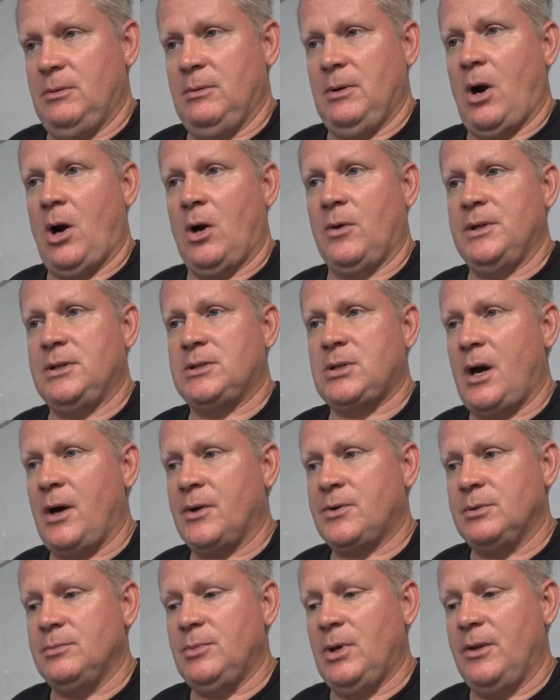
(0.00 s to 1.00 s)
hardly
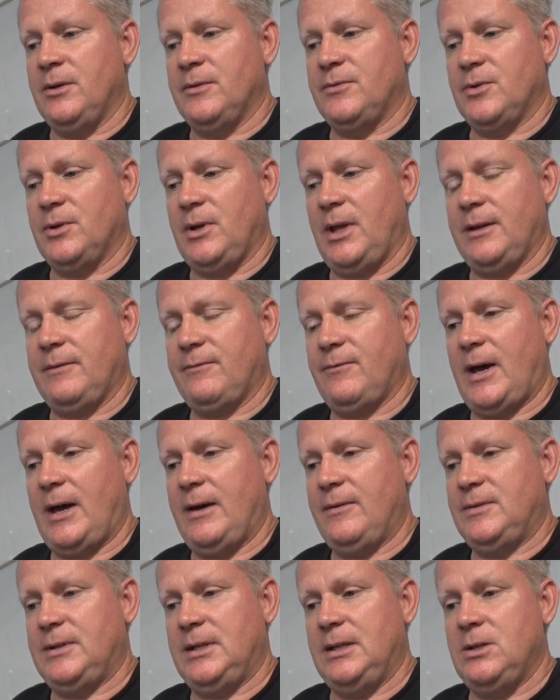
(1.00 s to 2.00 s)
talk to her mother for like
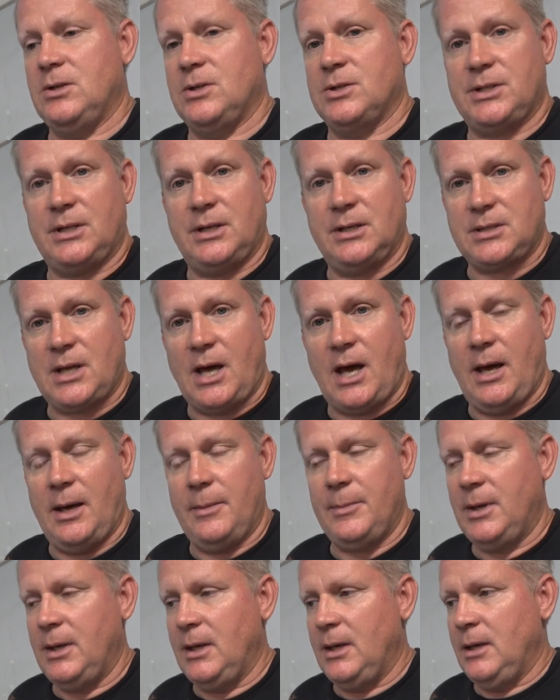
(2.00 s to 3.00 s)
5-10 years at a
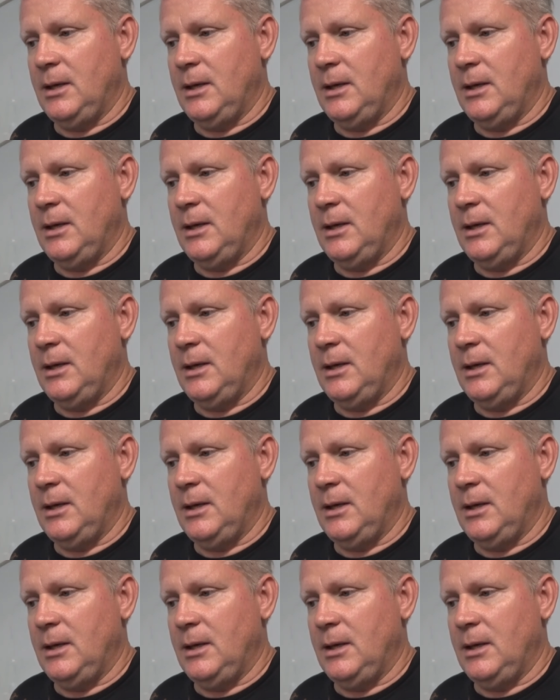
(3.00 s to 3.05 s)
time.